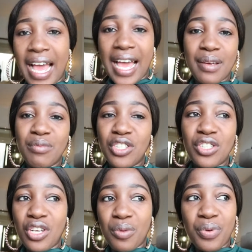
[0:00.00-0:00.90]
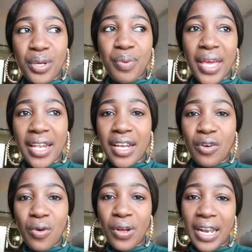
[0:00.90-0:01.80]
I'm just not prepared
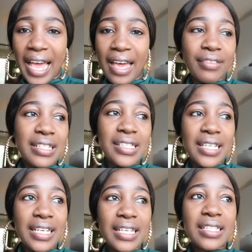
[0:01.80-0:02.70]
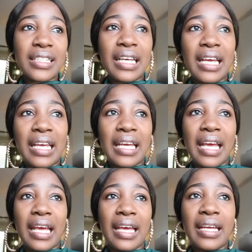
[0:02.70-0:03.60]
at all. I haven't studied,
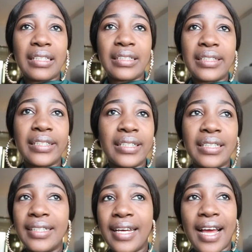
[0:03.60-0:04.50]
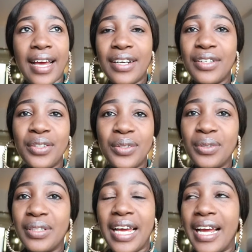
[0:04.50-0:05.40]
and I don't know,
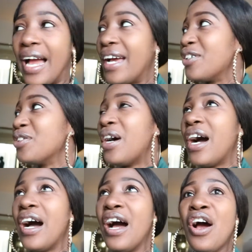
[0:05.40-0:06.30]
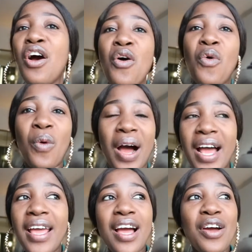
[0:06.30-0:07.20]
like, I don't know
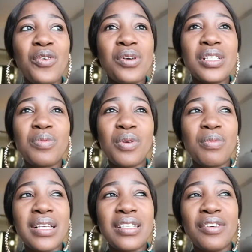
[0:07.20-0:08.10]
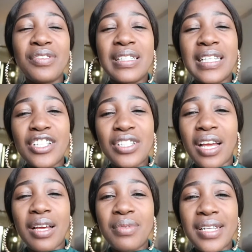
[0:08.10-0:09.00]
why I always put myself in such
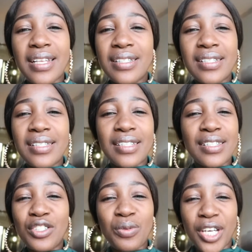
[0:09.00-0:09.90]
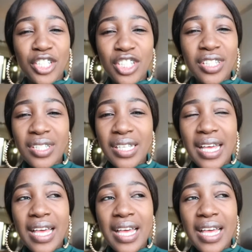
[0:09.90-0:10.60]
circumstances and situations.